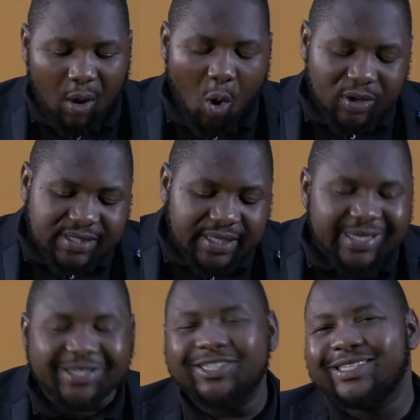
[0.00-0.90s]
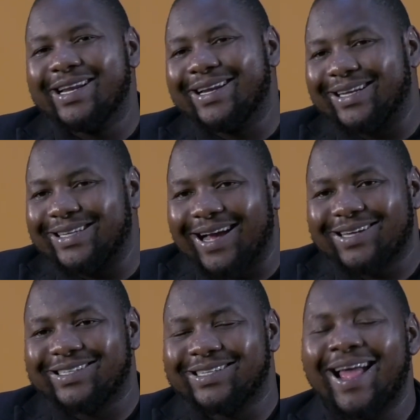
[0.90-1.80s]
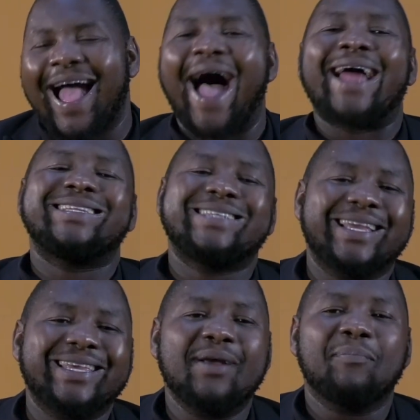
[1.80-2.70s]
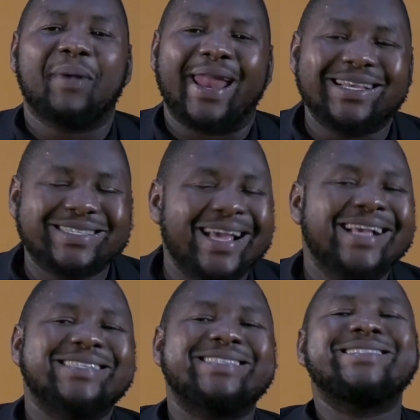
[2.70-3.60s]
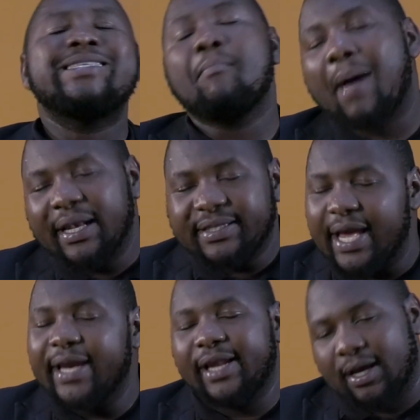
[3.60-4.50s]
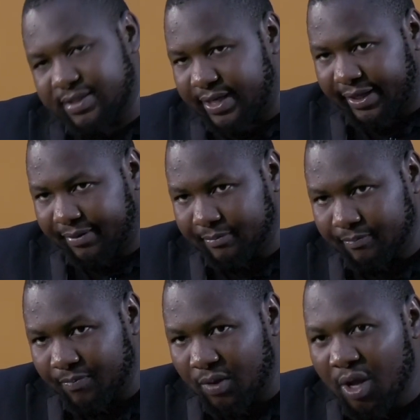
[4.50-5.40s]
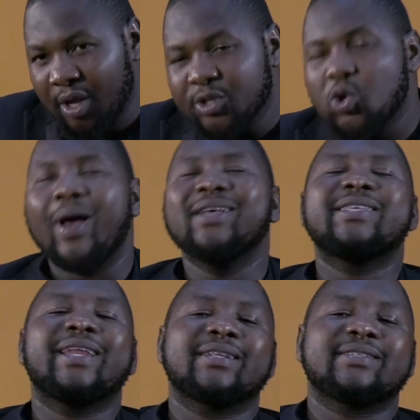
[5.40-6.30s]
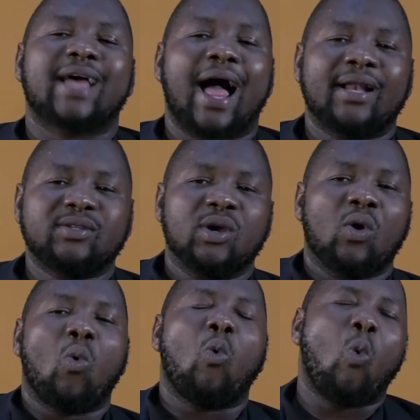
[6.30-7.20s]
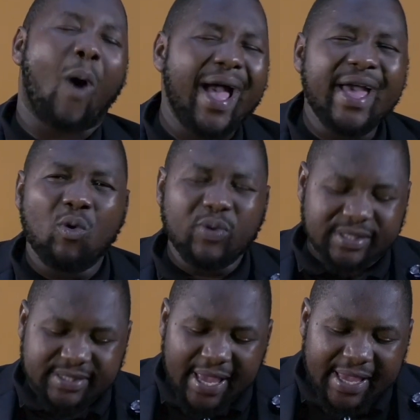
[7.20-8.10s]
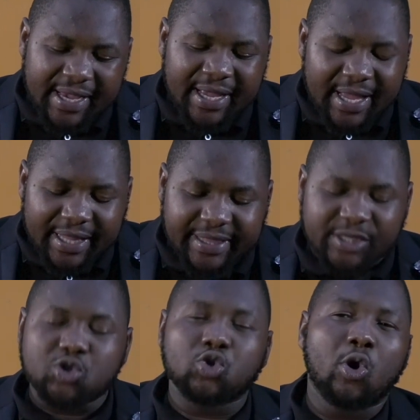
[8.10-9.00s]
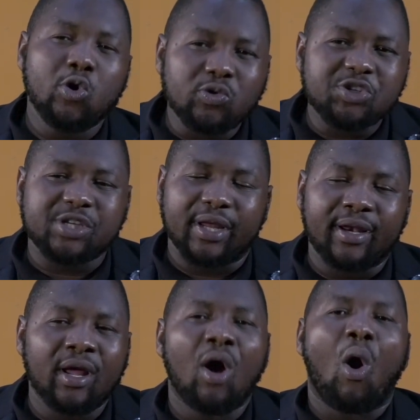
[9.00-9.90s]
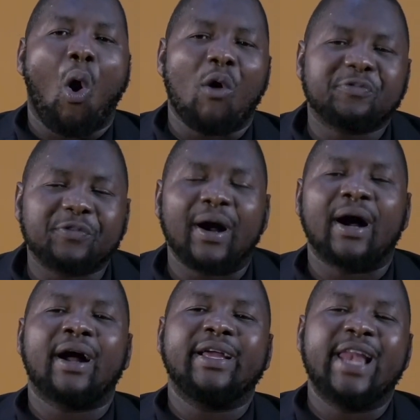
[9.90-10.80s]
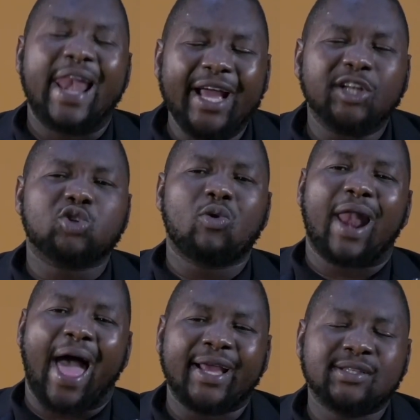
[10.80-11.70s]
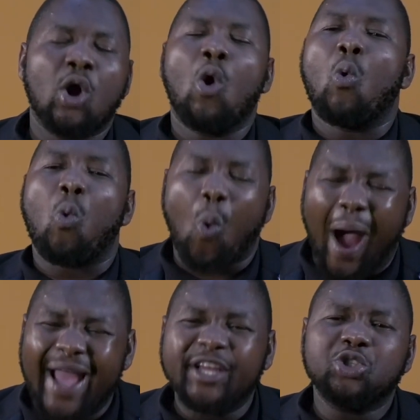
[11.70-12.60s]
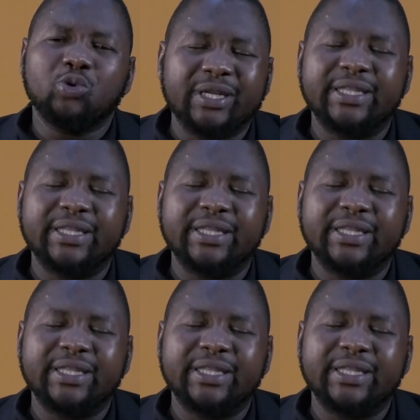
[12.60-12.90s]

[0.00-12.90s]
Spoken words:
oxidation and reduction are taking place simultaneously. So as a result, why are we saying the solution of electrolyte, why should it